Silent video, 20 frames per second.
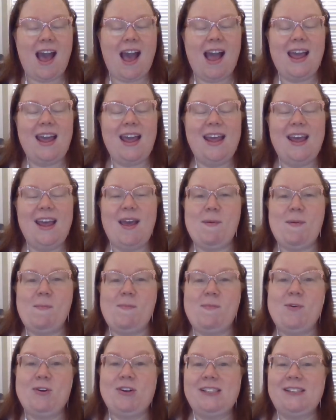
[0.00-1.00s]
I am
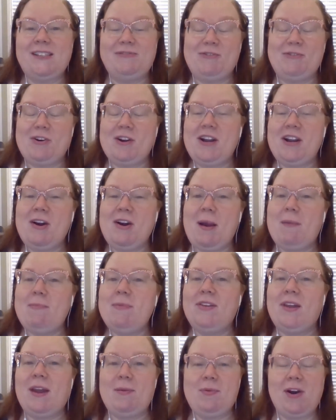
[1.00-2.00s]
Kristen Fournier. I'm
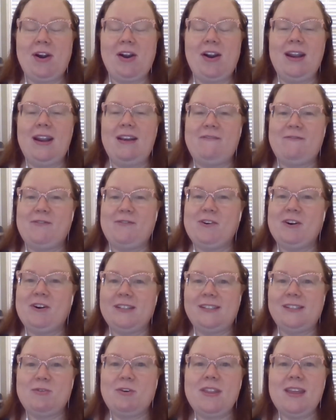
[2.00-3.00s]
the librarian at
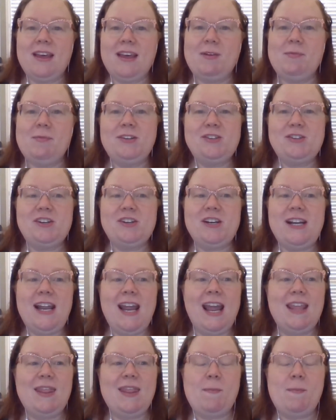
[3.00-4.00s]
Forest North Elementary,
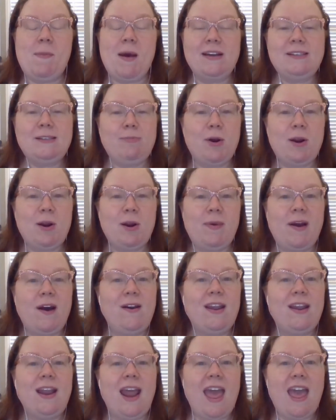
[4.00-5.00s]
and the best part about
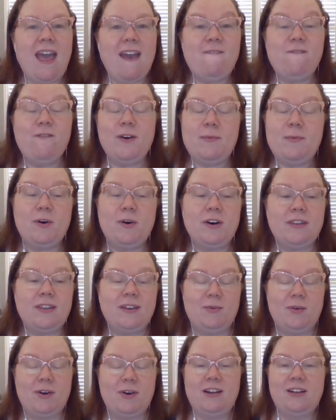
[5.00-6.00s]
it, every book that
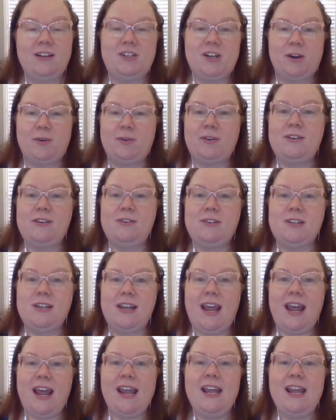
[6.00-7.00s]
we're going to share with you
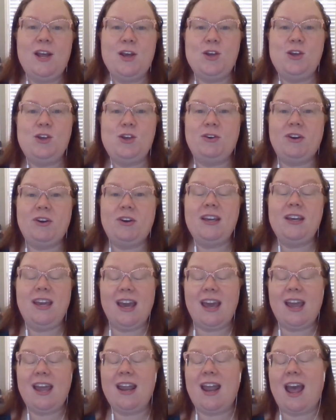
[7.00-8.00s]
today, you can
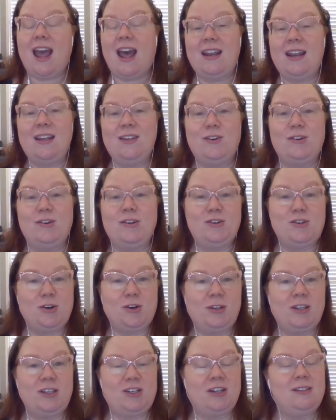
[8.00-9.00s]
get at either the
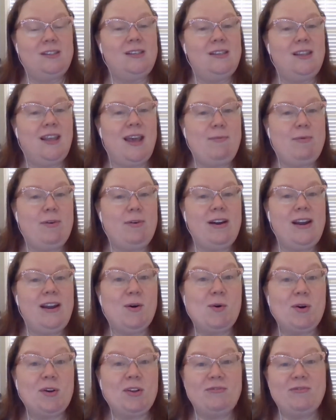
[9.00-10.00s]
Jolie Johnson Library
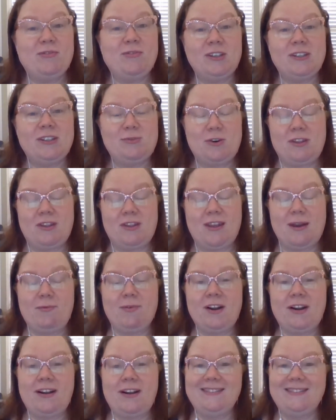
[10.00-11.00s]
or the Forest North
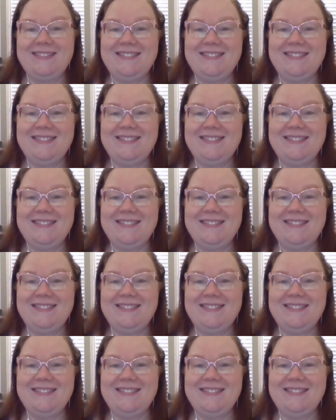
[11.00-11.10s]
Library.